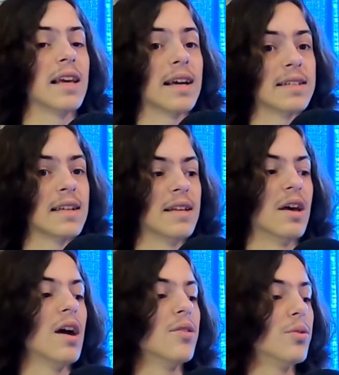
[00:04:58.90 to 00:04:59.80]
I said,
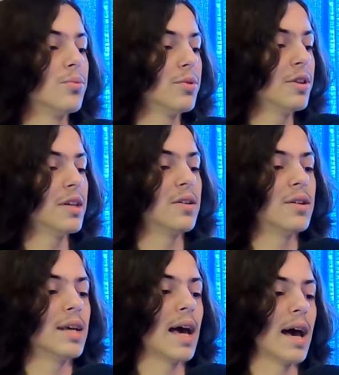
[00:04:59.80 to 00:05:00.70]
they're really
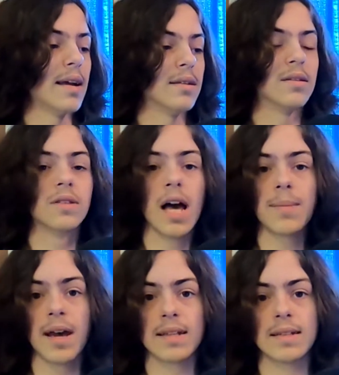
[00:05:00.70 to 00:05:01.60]
good at
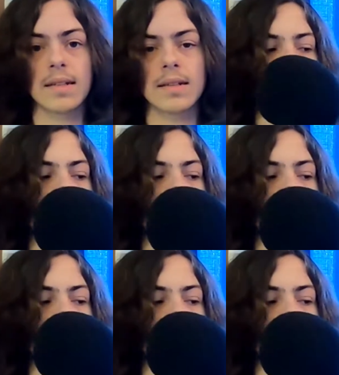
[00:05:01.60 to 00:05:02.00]
climaxes.